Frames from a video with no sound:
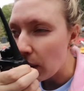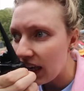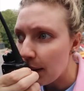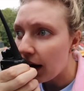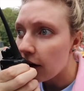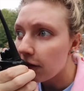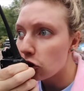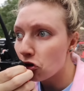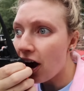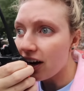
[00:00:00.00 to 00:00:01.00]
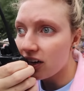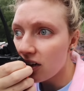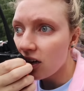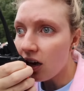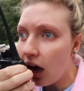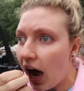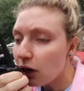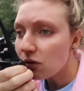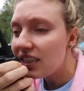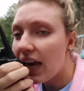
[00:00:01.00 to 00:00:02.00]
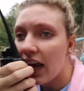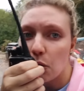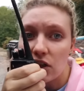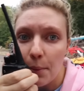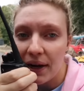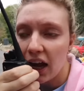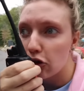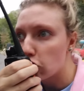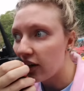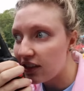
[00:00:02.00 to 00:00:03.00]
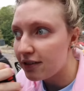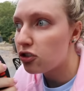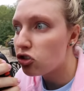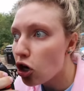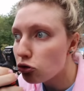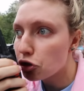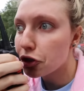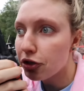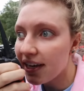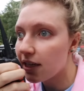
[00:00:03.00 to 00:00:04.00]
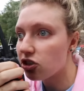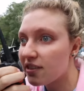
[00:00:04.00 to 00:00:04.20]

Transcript: one came out of the truck. I don't see anyone coming out of the truck. This is so strange.